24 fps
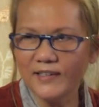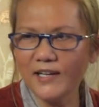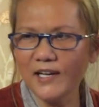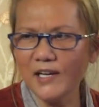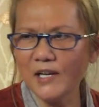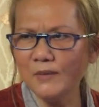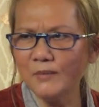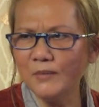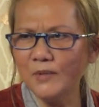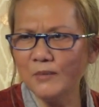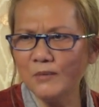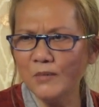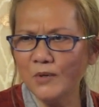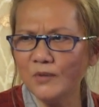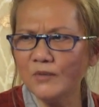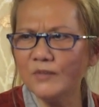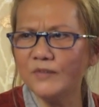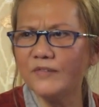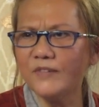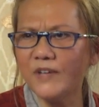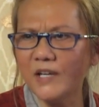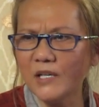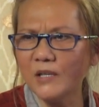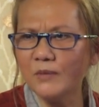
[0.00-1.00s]
I am the most
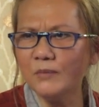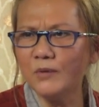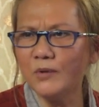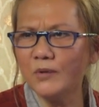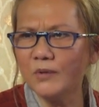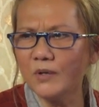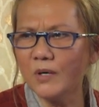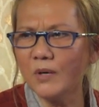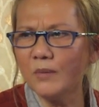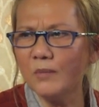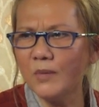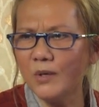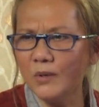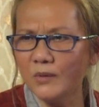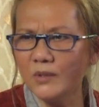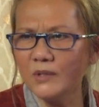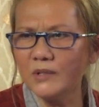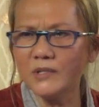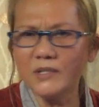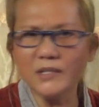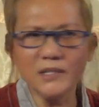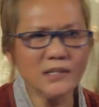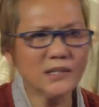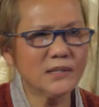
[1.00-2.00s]
valuable
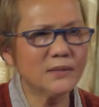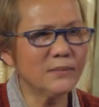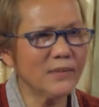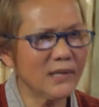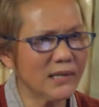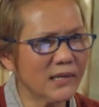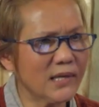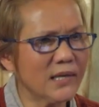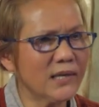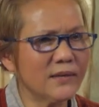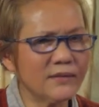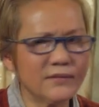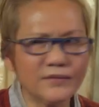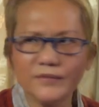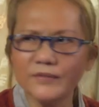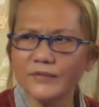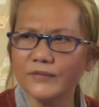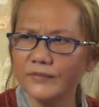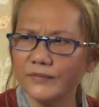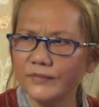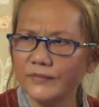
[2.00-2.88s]
commodity in my cave.